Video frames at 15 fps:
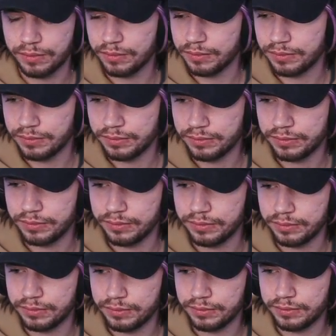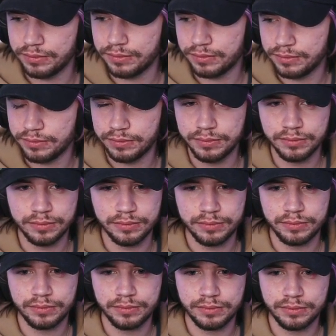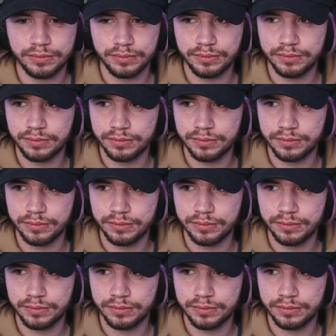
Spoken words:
[no speech]